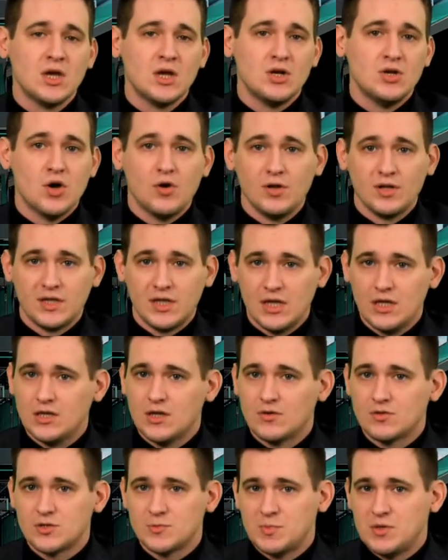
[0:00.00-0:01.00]
noted
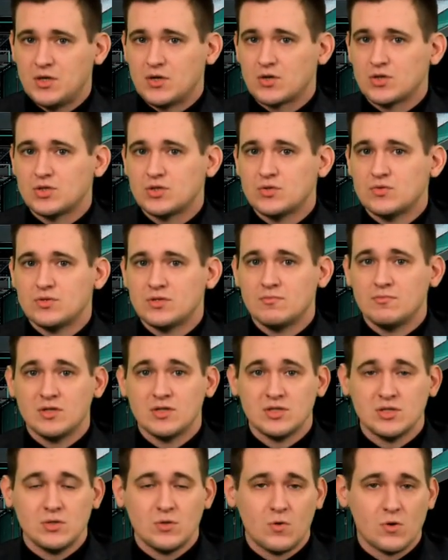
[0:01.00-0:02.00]
keynote speaker Susan
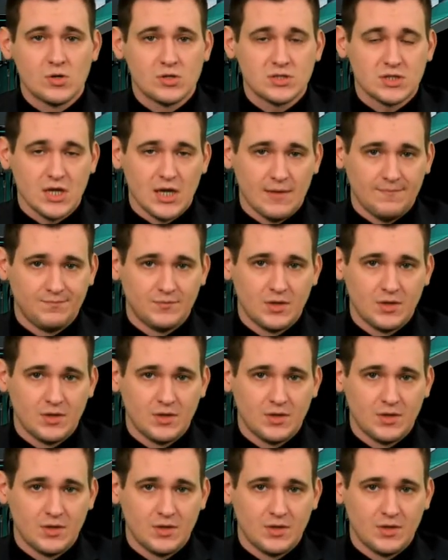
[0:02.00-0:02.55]
Miziorski.